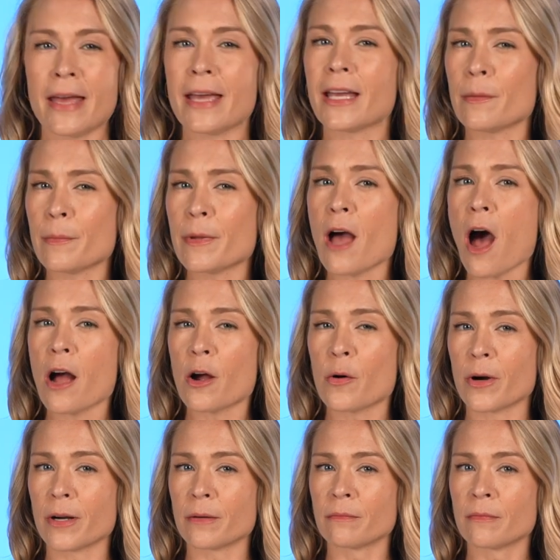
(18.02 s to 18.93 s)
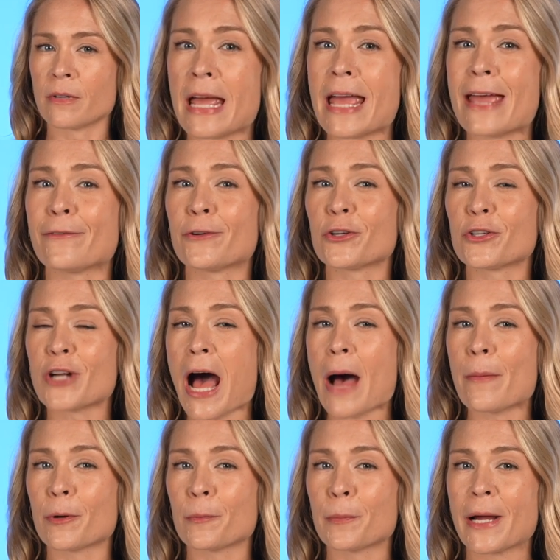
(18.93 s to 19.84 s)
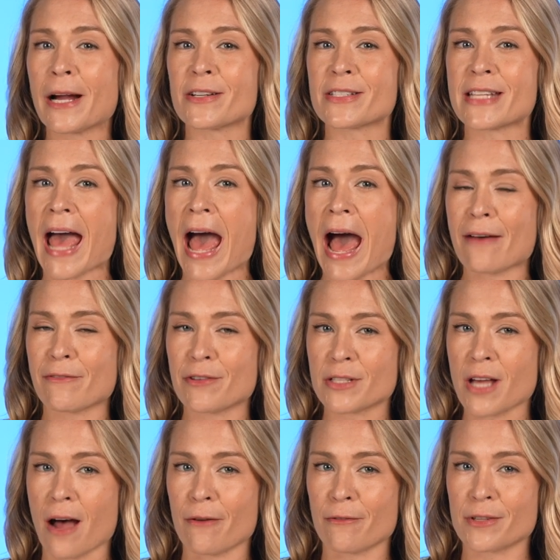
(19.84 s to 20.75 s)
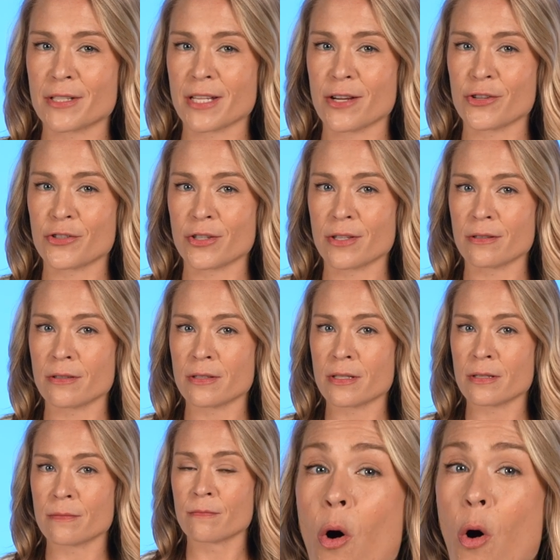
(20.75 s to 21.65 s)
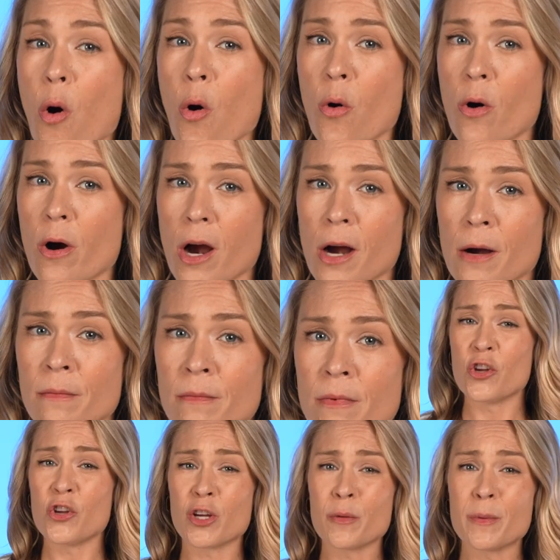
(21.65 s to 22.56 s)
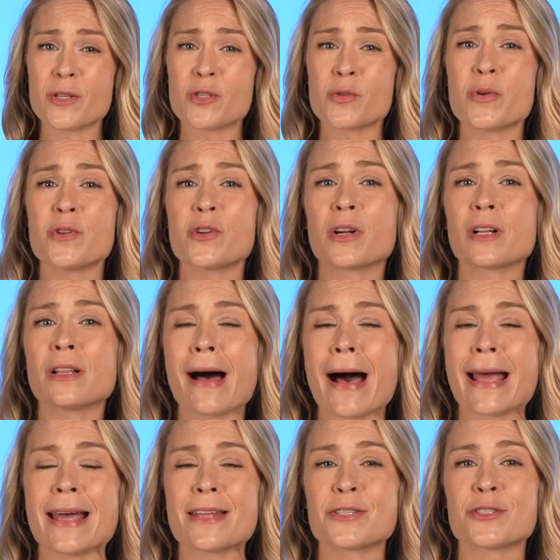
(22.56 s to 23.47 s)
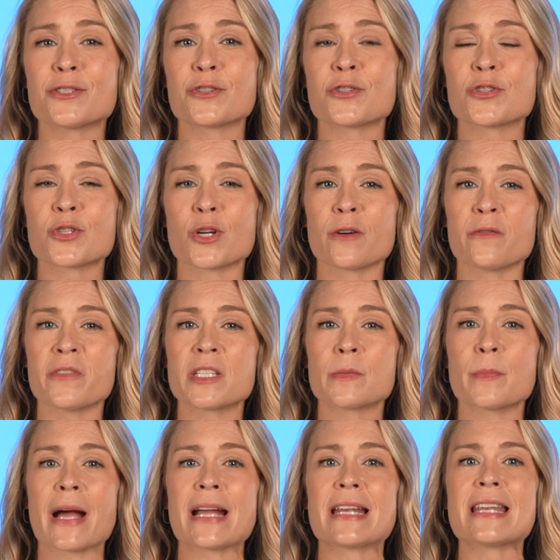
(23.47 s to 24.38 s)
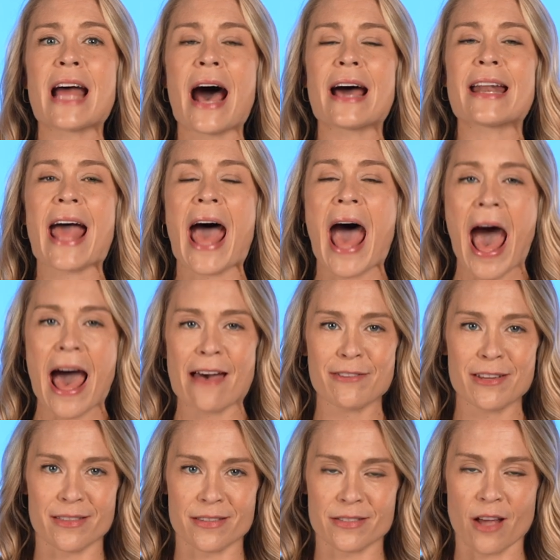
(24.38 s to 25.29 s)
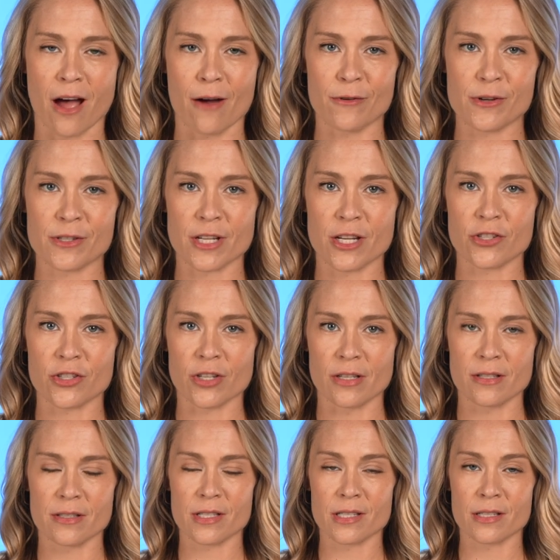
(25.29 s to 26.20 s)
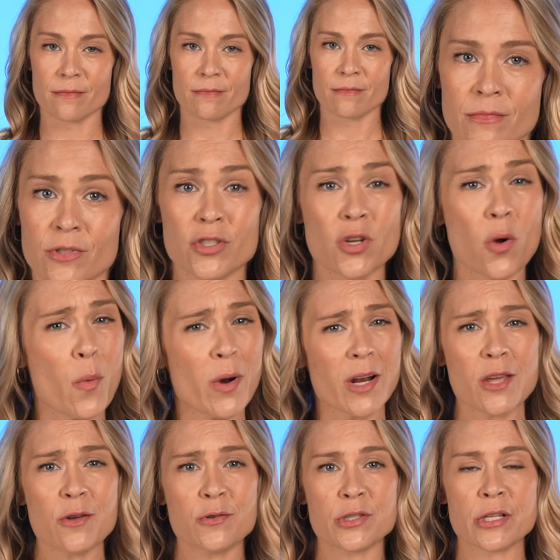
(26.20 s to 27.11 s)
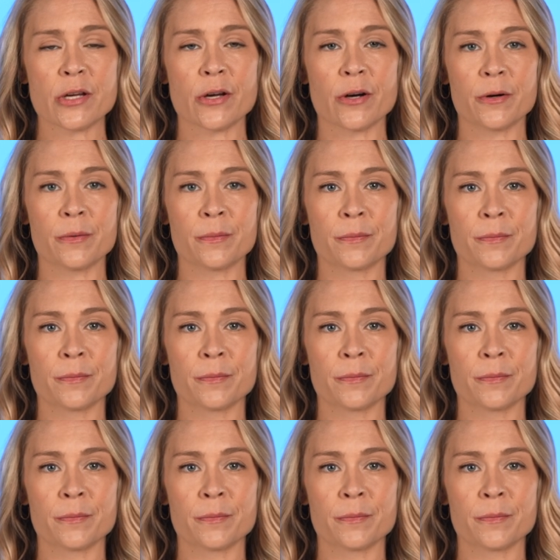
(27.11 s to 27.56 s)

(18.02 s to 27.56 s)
It can be awkward if you're not prepared to have these conversations, or you could be doing your clients a disservice by not having these conversations. So what do?